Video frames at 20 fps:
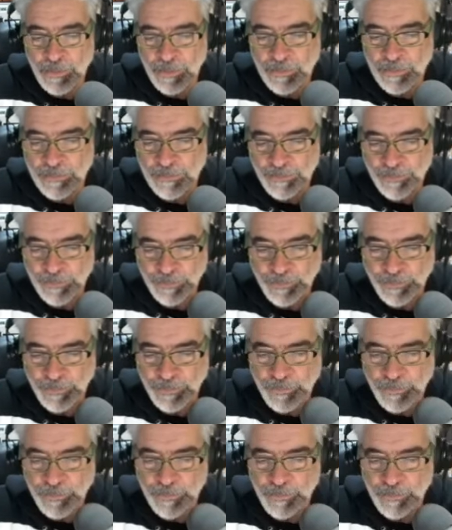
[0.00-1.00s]

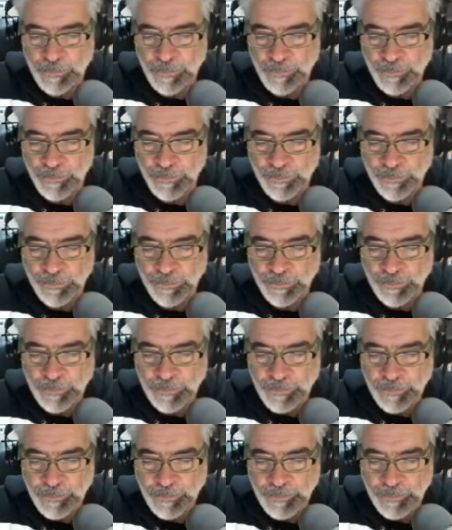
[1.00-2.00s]

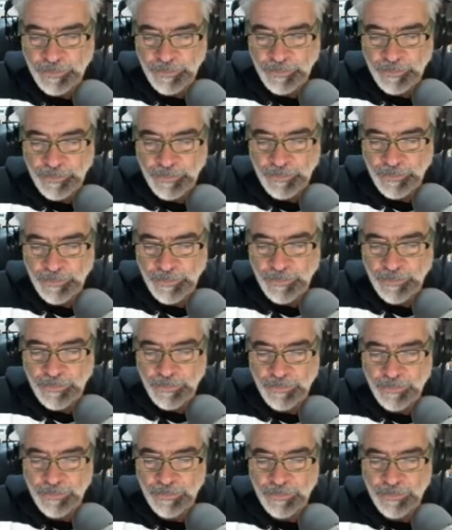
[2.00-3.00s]

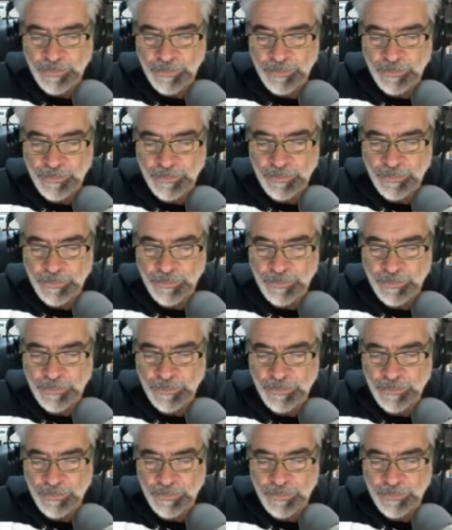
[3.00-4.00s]

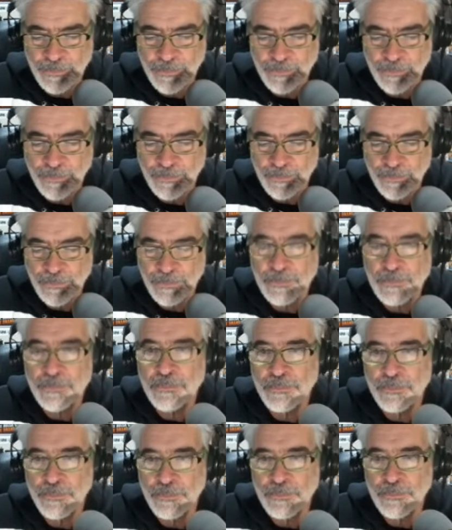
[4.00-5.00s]

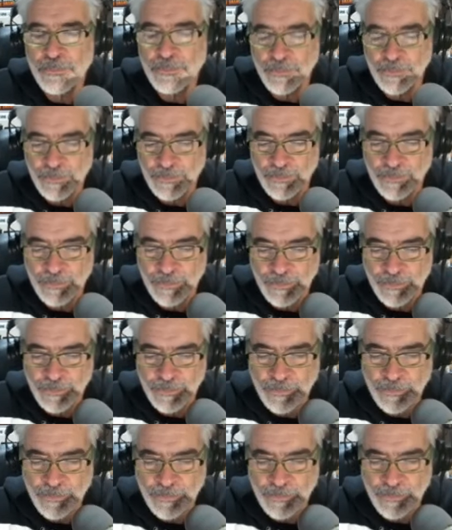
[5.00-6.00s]

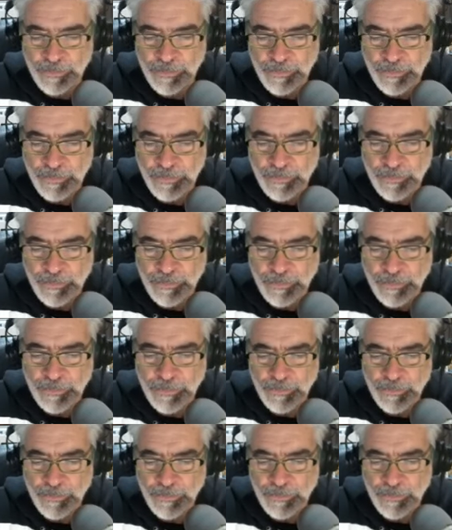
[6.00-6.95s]
No words are spoken by the person on screen.